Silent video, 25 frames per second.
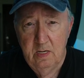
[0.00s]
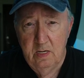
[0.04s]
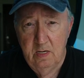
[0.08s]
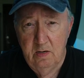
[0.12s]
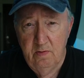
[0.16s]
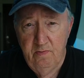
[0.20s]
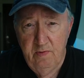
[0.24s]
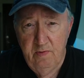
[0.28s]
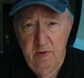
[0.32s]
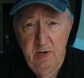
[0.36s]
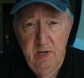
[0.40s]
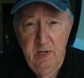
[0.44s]

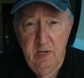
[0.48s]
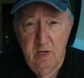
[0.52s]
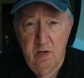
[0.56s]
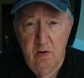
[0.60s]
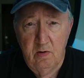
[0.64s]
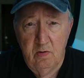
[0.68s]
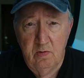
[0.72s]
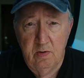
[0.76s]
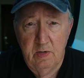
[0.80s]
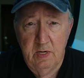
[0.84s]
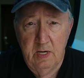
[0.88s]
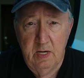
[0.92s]
a
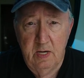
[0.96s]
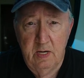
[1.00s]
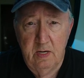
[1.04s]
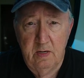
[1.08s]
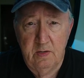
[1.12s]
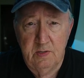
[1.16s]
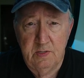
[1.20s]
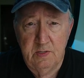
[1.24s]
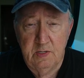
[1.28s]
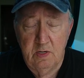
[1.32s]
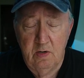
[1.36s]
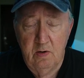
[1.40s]
video.
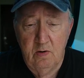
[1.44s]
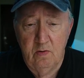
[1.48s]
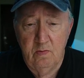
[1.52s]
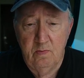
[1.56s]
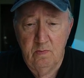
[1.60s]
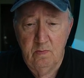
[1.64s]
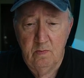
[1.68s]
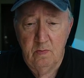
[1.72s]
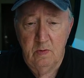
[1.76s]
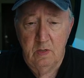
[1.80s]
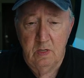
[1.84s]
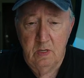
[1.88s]
And so,
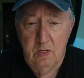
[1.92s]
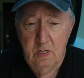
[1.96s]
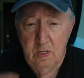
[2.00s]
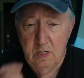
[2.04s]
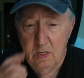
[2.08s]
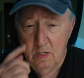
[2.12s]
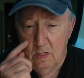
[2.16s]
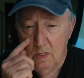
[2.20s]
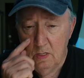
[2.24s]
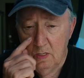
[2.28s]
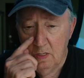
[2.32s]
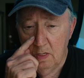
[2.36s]

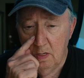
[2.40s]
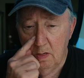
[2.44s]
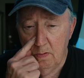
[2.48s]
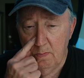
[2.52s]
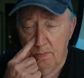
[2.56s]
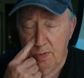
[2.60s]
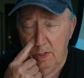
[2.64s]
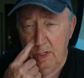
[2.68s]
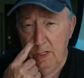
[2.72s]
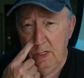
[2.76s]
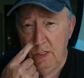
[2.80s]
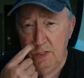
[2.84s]

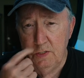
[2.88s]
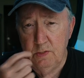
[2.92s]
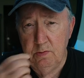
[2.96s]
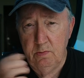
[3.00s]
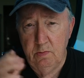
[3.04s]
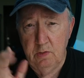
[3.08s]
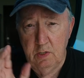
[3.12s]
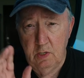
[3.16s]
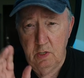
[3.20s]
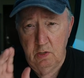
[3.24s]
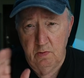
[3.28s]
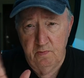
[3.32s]
please,
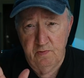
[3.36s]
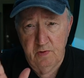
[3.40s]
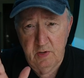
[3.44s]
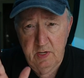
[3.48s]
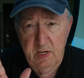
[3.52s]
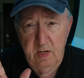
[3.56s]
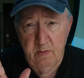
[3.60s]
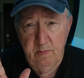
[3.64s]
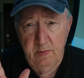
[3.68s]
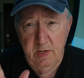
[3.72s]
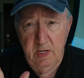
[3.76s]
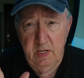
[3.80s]
you know,
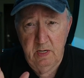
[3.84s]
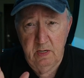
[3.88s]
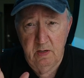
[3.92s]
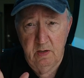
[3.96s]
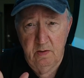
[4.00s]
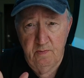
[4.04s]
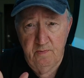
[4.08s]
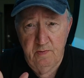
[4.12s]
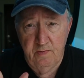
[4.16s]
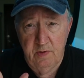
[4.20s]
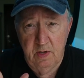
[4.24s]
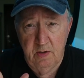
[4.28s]
forgive me
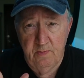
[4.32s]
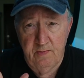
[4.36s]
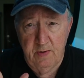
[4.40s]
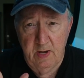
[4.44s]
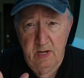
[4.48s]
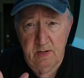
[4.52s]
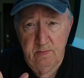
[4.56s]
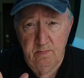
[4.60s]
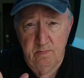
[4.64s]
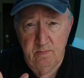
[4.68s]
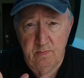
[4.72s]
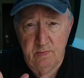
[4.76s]
if, if
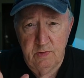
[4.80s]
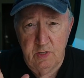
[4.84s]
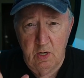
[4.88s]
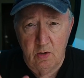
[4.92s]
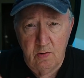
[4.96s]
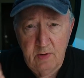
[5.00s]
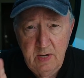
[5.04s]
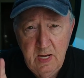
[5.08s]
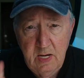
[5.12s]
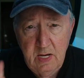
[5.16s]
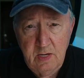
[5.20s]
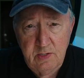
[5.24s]
I
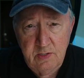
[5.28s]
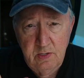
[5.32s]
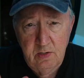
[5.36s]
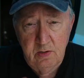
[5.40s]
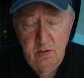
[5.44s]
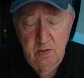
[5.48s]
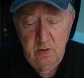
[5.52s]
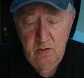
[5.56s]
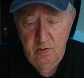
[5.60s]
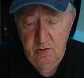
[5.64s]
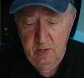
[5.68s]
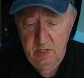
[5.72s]
don't answer
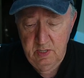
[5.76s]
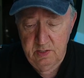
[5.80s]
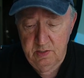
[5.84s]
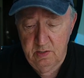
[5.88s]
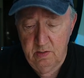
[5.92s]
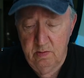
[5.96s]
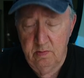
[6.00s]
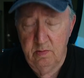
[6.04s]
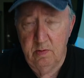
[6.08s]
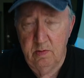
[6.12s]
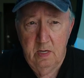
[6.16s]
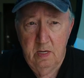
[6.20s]
your
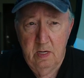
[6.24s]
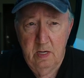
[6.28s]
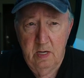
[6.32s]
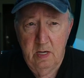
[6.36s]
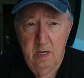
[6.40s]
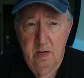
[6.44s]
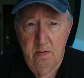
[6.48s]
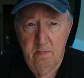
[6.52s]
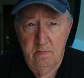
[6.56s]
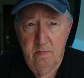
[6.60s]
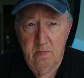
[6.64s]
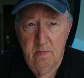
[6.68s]
question
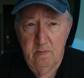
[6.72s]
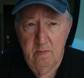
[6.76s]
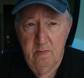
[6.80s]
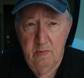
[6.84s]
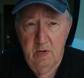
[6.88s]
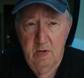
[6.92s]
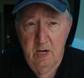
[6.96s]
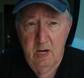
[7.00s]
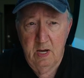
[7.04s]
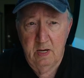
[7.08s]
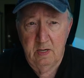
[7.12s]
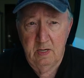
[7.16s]
and
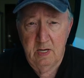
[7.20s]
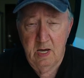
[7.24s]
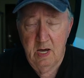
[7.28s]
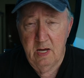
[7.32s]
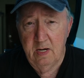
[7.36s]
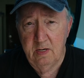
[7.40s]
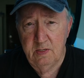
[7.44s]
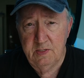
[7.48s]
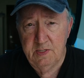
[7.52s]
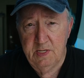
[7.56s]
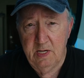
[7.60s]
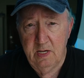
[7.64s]
I
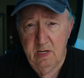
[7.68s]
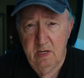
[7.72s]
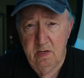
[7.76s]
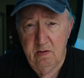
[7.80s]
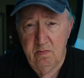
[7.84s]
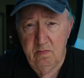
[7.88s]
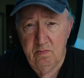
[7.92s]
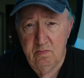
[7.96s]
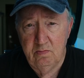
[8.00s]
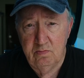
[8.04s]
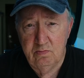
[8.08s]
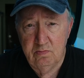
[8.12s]
kind of
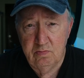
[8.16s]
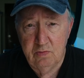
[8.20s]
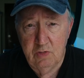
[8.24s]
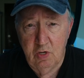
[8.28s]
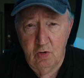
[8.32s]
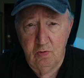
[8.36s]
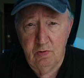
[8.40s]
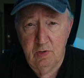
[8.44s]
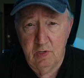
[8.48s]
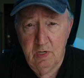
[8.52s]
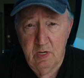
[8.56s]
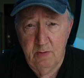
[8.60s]
say,
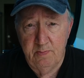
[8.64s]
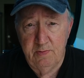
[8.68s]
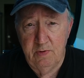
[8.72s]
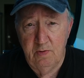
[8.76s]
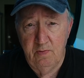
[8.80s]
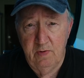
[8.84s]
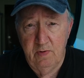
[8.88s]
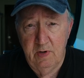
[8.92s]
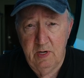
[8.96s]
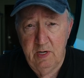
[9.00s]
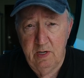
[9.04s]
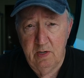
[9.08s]
go look up
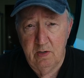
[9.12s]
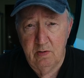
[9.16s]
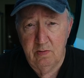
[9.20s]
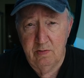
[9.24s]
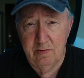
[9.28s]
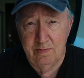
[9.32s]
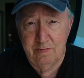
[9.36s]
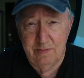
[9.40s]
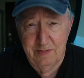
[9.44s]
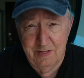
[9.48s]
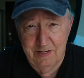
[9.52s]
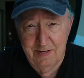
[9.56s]
the video,
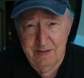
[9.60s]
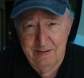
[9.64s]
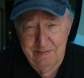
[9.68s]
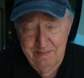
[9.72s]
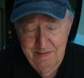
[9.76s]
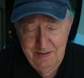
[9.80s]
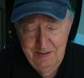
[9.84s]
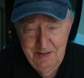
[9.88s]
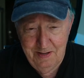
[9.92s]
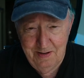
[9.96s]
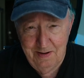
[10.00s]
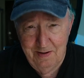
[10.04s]
you
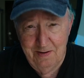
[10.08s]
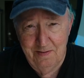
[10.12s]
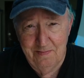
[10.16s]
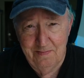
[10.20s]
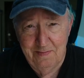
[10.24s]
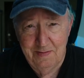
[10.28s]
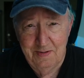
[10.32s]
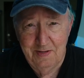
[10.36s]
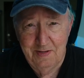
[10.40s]
know.